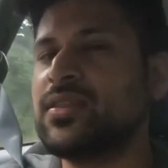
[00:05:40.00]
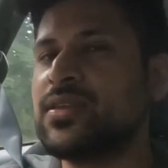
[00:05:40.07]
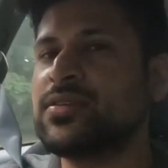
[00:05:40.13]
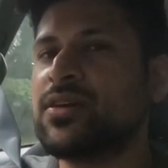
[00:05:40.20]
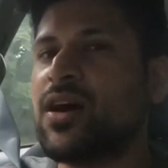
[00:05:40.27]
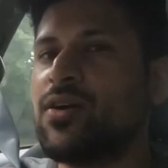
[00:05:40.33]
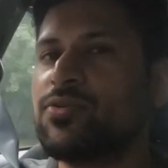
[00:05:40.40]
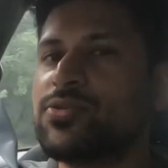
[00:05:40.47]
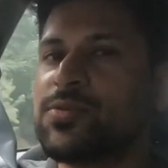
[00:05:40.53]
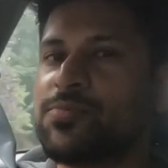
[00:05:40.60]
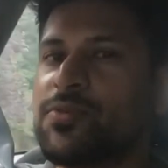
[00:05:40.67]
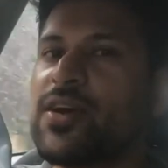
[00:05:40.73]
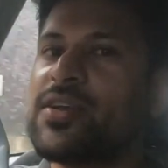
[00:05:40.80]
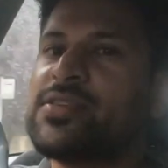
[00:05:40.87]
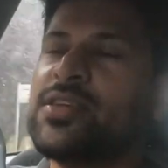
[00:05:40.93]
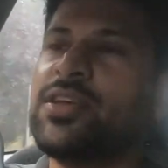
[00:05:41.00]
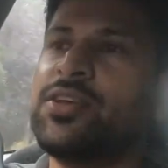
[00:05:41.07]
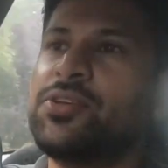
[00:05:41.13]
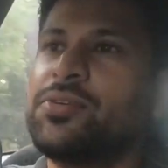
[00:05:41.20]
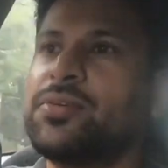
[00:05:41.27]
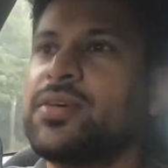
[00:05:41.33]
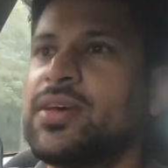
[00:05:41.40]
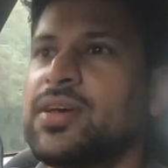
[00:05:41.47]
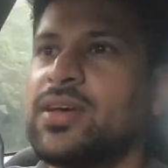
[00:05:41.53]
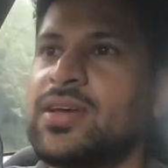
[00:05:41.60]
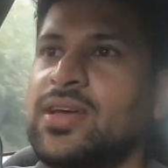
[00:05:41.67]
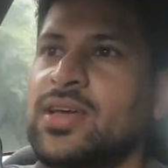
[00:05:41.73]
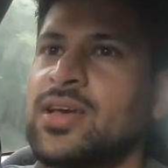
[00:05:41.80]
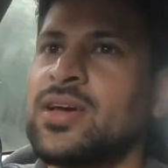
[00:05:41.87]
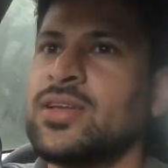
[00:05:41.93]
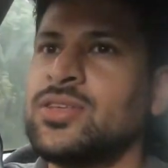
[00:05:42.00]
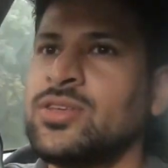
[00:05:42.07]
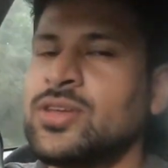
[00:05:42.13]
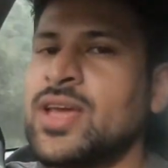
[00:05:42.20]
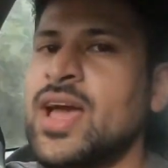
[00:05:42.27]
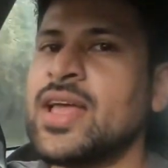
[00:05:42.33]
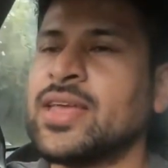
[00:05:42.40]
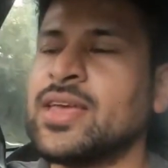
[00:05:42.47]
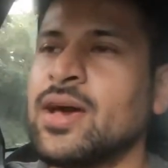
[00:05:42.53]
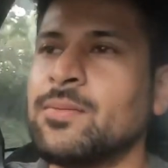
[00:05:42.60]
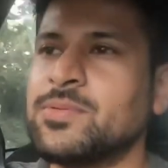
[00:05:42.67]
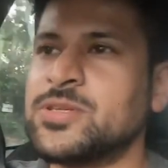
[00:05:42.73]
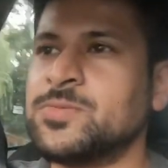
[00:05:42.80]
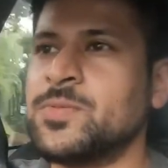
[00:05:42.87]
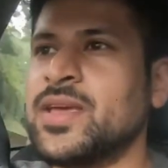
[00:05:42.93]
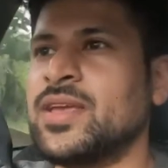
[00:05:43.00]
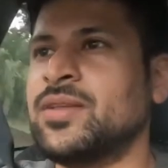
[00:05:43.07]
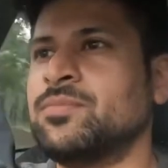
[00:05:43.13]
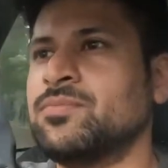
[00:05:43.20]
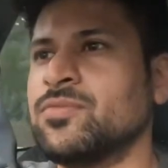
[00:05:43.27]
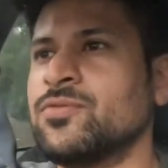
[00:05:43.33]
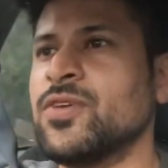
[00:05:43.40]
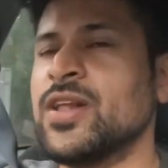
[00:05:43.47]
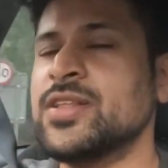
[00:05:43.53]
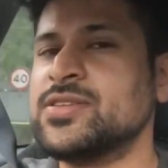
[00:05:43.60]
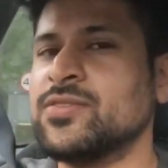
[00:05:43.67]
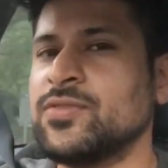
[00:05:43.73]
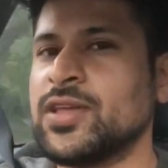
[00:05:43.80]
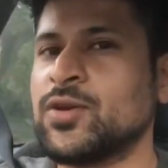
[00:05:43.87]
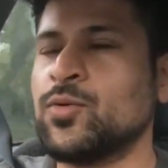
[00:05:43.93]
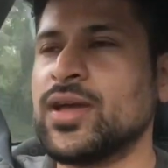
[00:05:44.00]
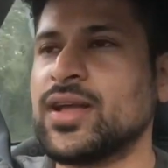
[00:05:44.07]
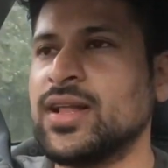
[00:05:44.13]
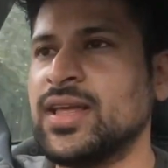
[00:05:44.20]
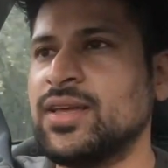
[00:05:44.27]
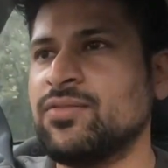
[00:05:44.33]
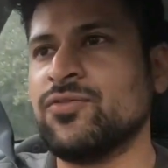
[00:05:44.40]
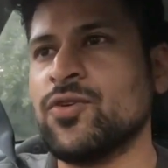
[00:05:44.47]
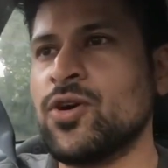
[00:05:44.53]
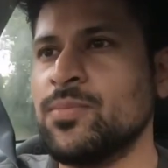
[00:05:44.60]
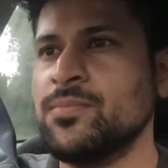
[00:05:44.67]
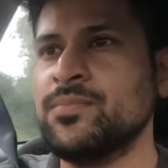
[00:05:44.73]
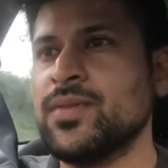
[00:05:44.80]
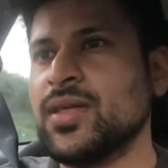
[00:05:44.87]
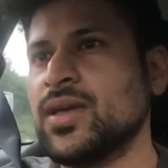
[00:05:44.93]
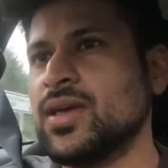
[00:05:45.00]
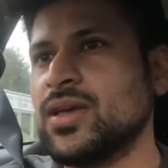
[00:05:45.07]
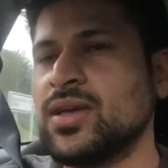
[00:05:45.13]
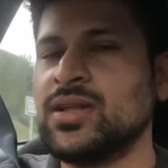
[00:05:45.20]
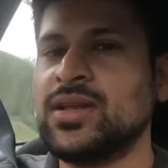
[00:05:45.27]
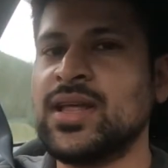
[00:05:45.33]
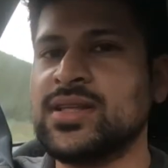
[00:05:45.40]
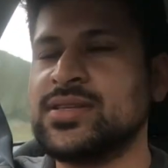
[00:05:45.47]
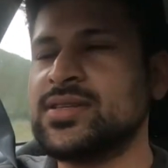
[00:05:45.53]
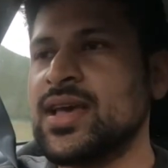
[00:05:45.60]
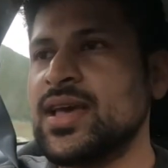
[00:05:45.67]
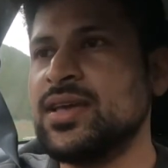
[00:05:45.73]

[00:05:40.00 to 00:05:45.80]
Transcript: this car will surprise you. You can get up to speed relatively quickly from, let's say,